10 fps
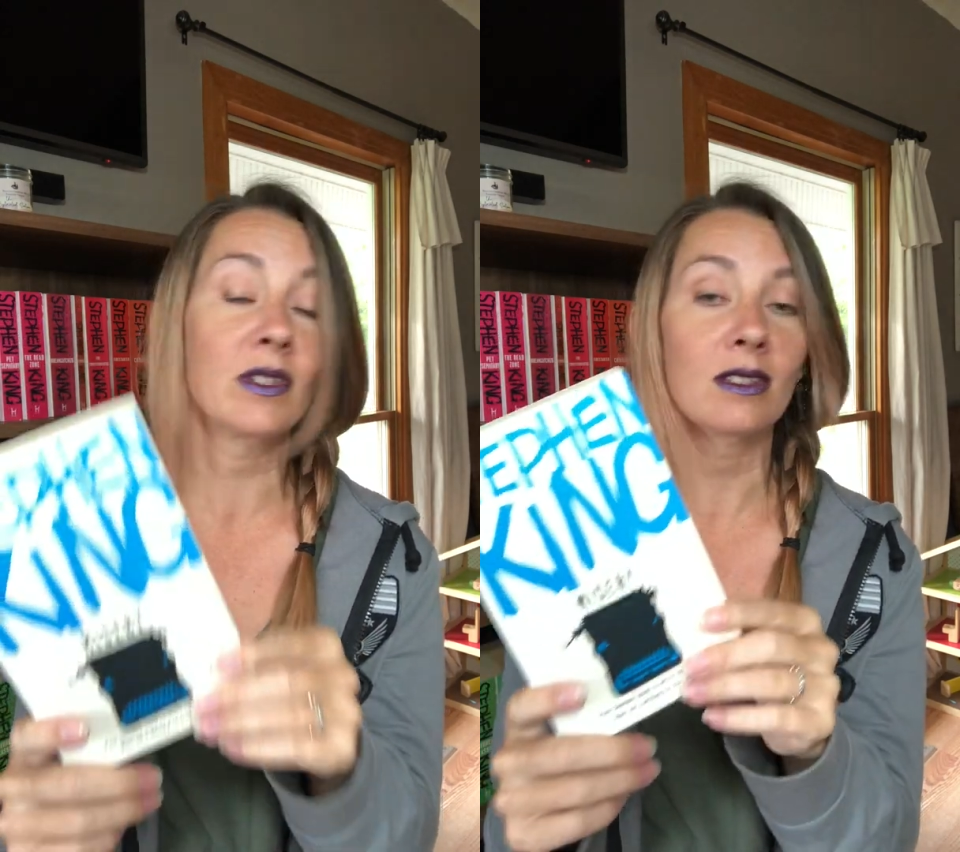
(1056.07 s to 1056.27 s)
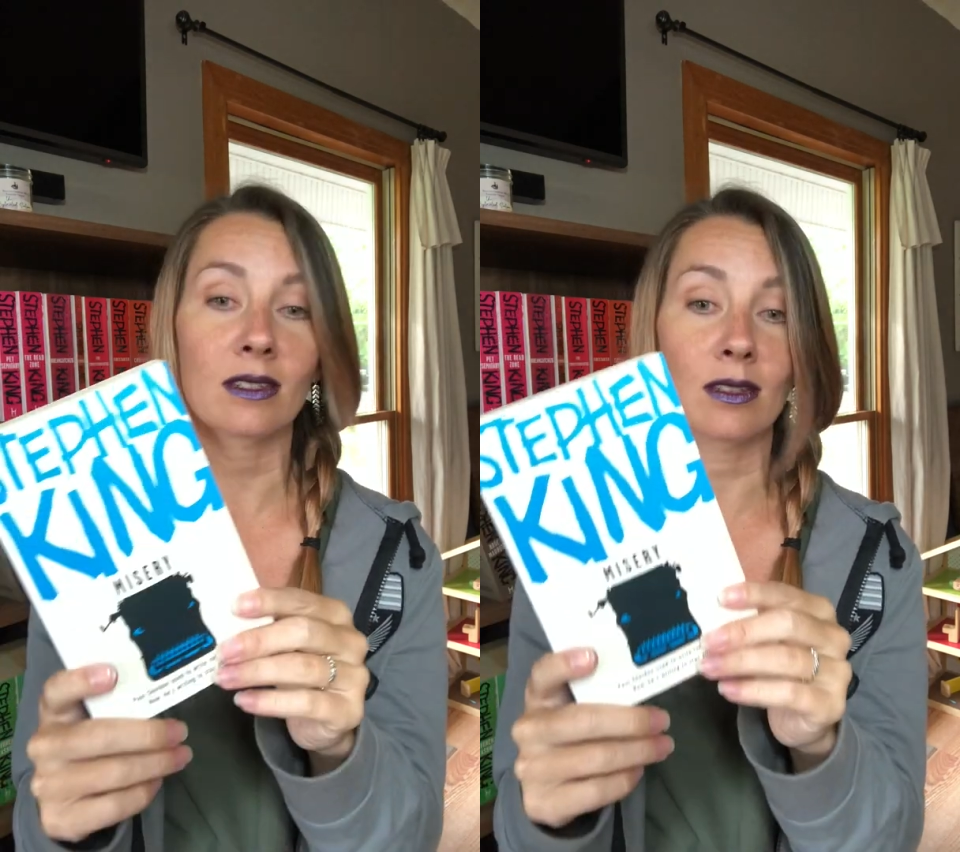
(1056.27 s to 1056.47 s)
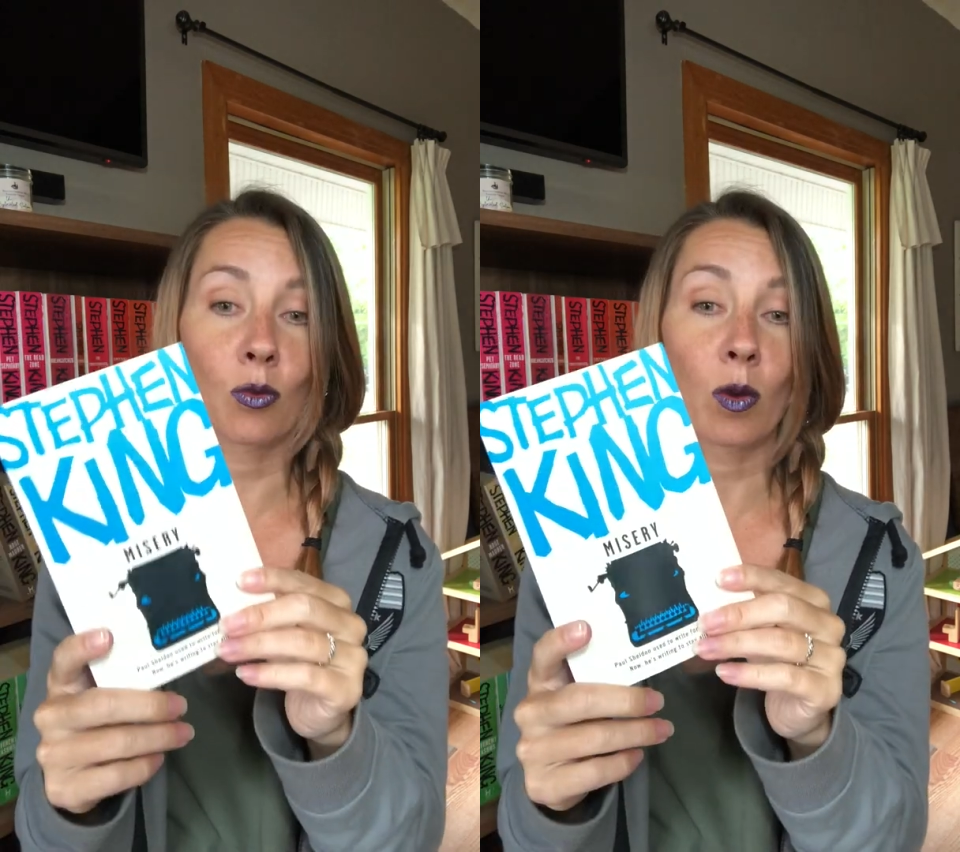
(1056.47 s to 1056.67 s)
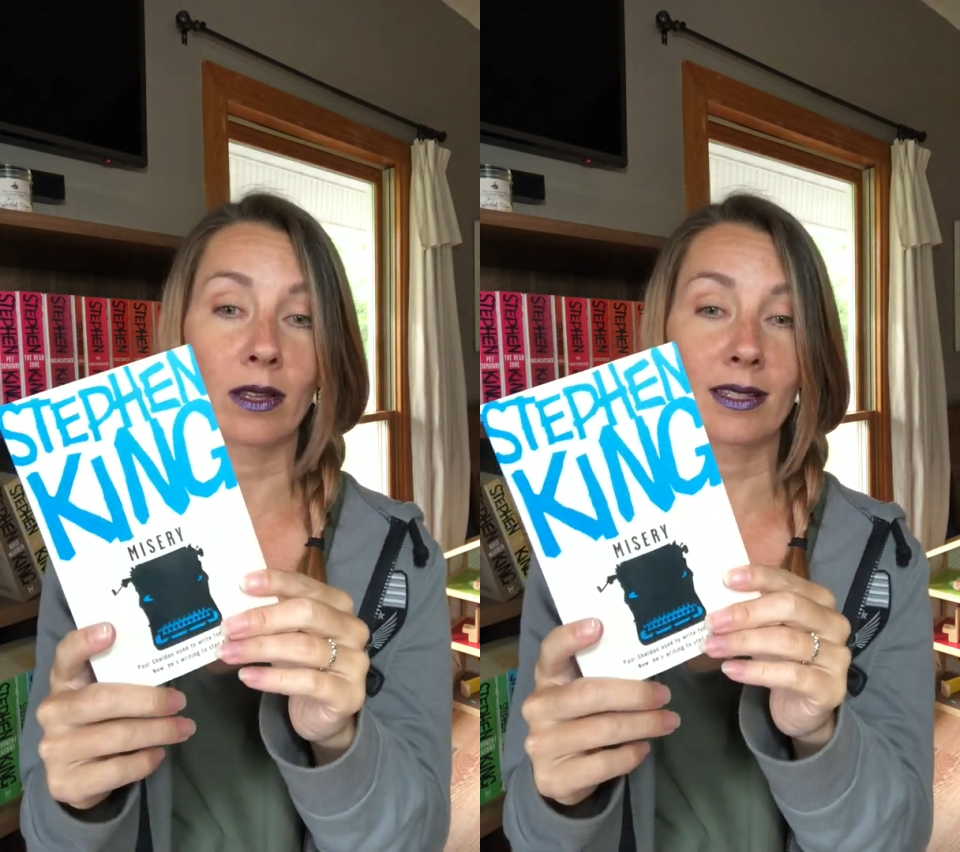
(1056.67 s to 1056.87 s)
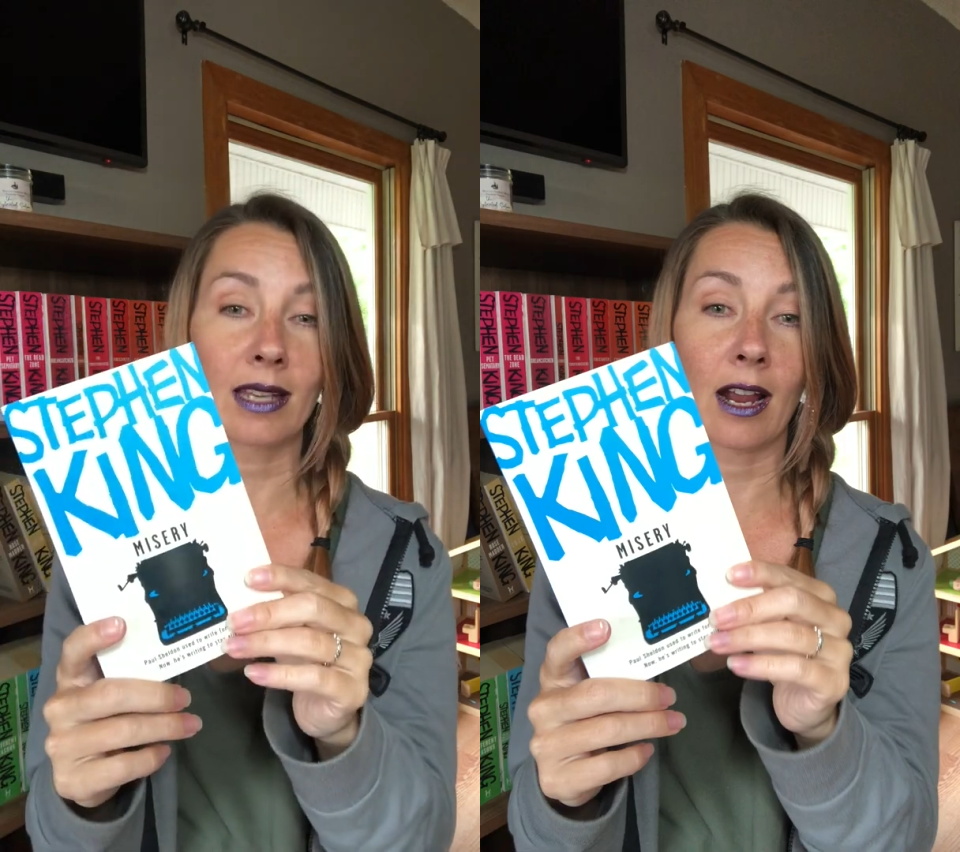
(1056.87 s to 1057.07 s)
This is one
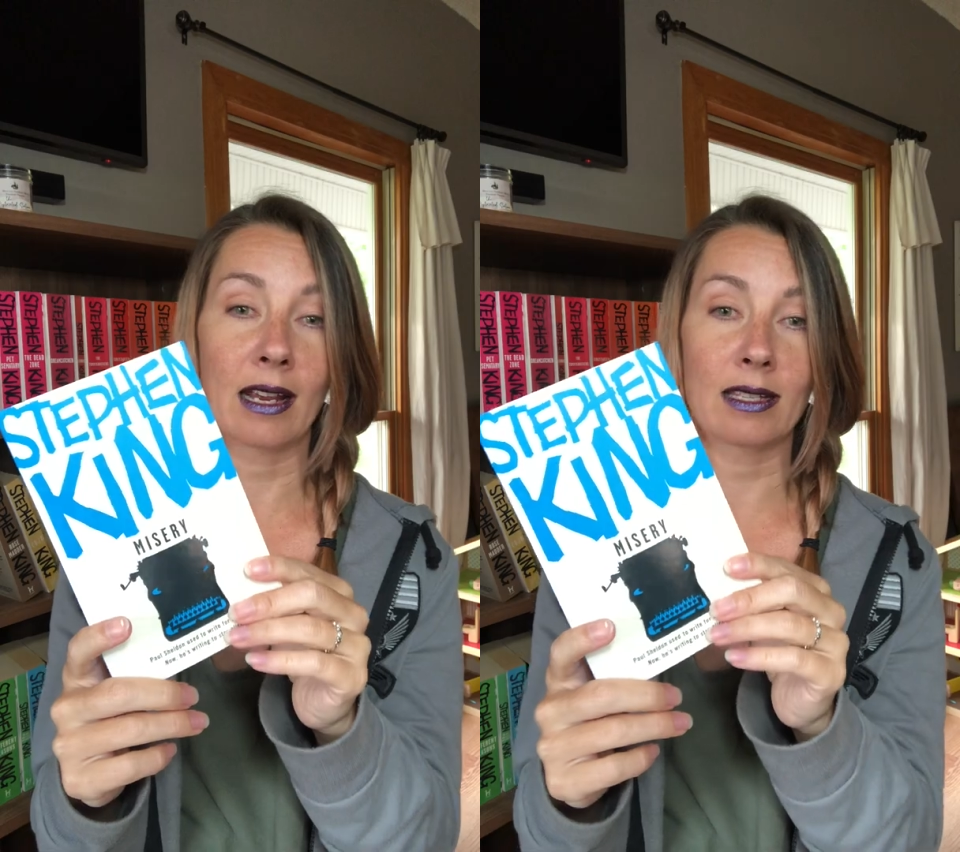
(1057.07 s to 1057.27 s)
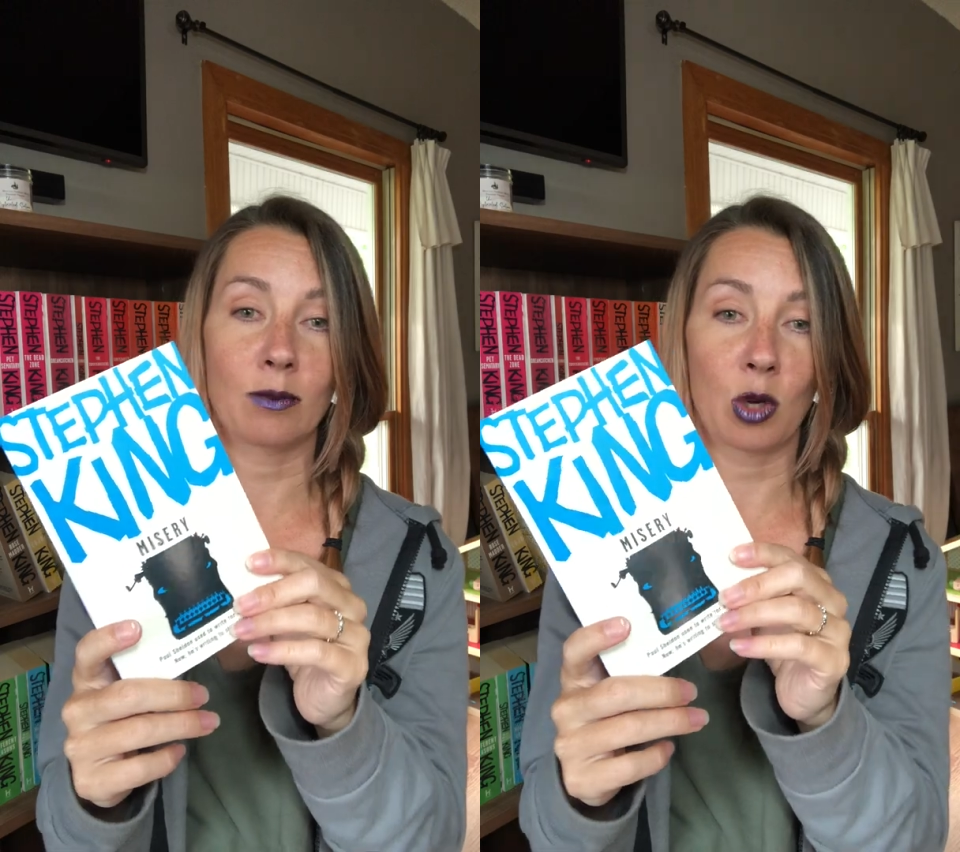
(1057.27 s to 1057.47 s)
of the scariest